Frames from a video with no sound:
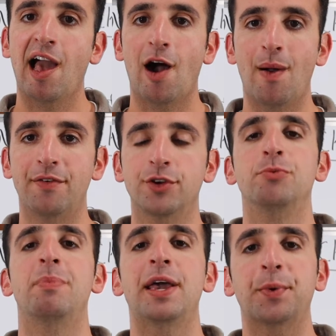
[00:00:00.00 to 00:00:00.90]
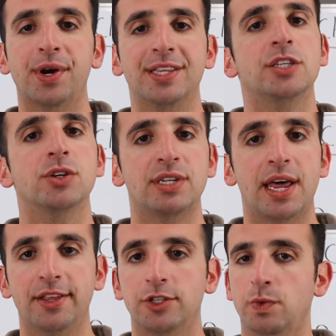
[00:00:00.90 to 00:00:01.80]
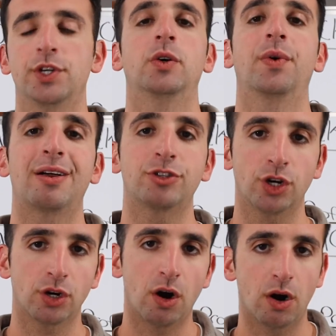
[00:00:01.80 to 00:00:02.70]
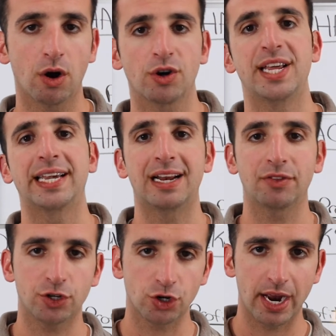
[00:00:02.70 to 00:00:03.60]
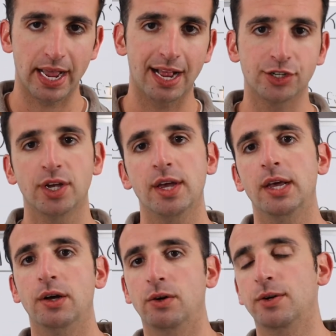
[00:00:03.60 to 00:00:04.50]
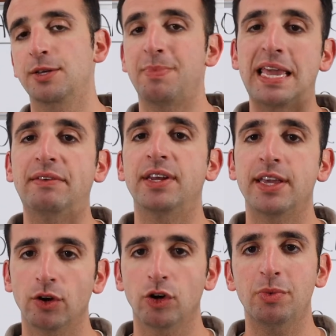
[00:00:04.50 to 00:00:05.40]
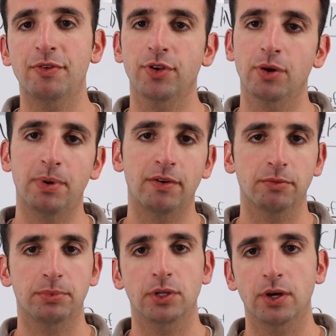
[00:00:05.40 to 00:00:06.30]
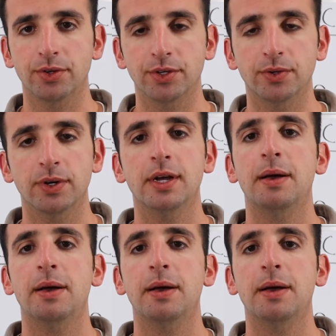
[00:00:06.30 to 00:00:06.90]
However, you may run into your tenants when you're going out to your car, taking out the trash, or you may even hear them if they're above or below you.